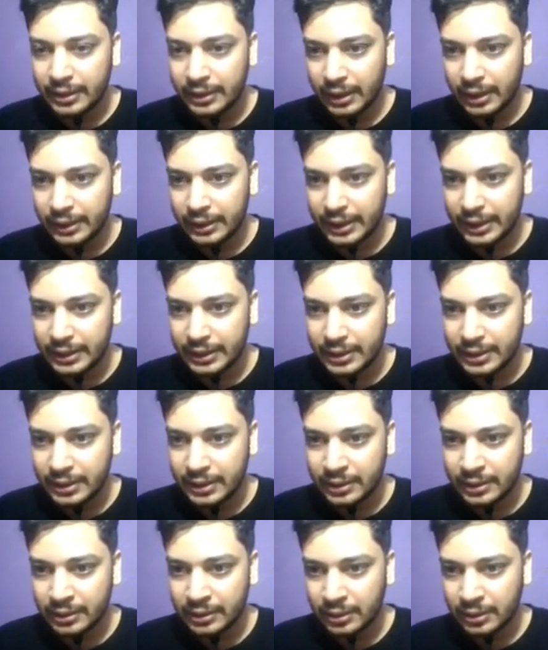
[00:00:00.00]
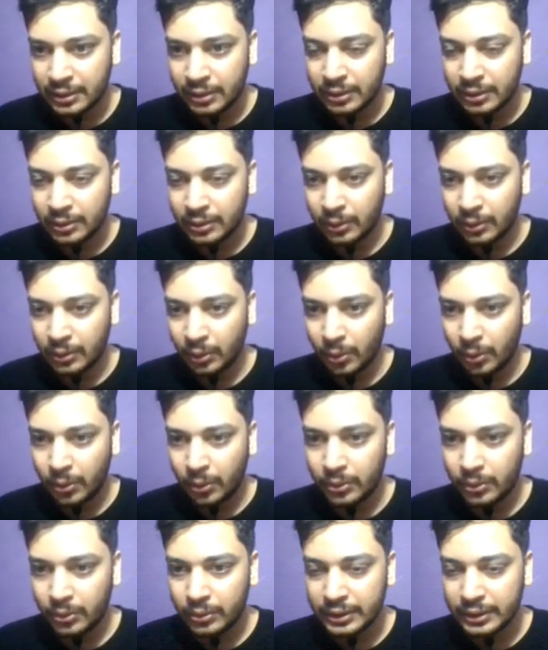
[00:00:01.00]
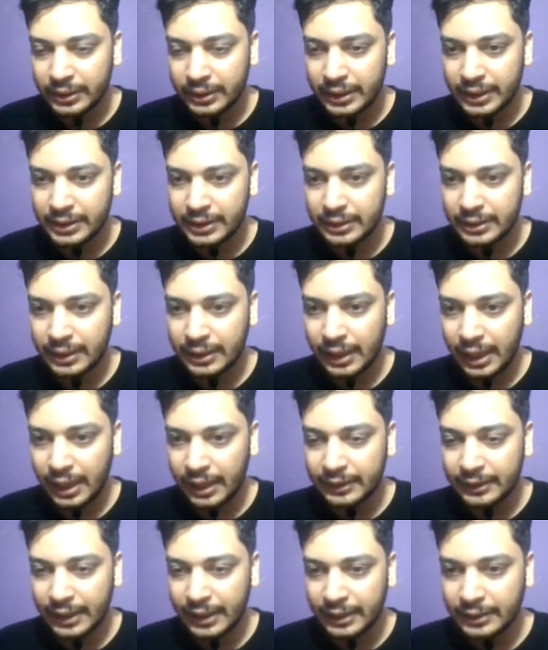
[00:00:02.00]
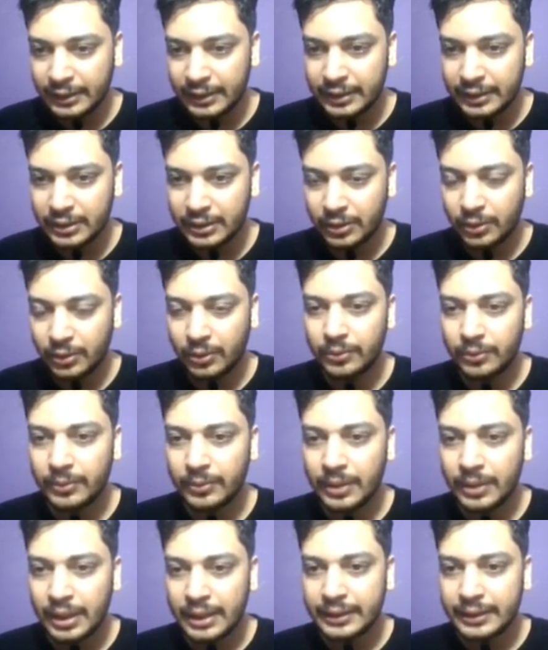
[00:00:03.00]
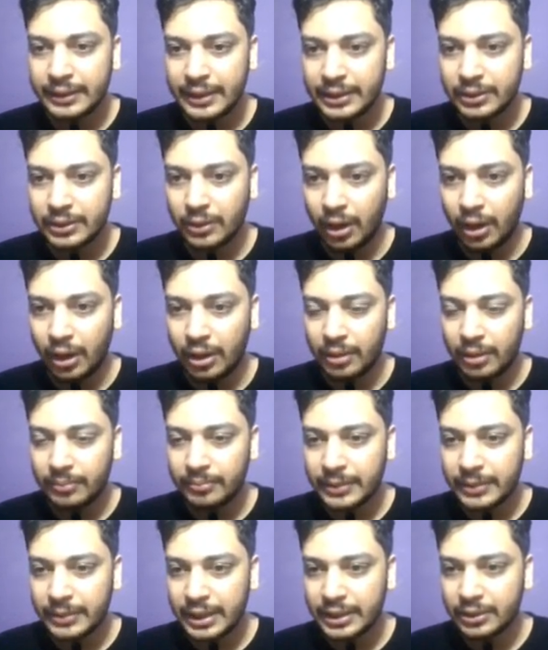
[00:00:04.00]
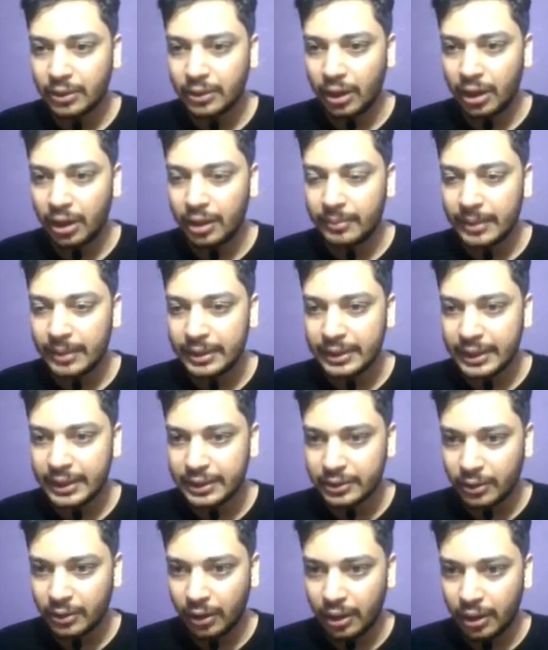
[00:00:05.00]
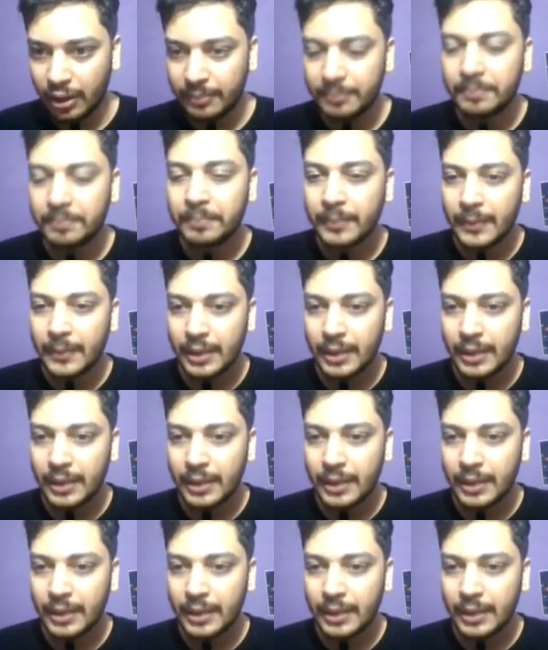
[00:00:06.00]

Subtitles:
this row, this, and then this row, this column, this column, and this column,